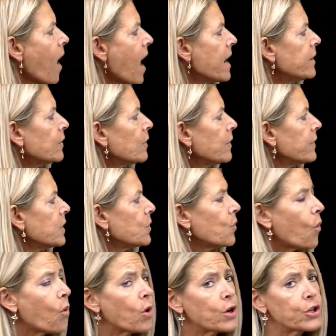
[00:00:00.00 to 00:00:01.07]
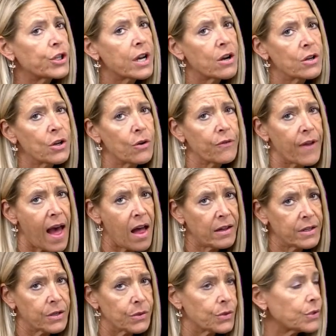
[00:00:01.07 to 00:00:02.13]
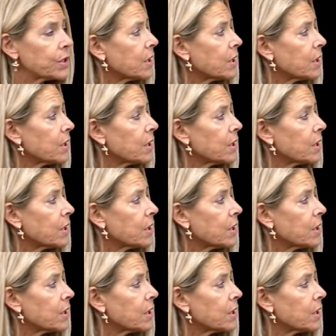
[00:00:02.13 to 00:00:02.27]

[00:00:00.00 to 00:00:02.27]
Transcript: either of you or share your values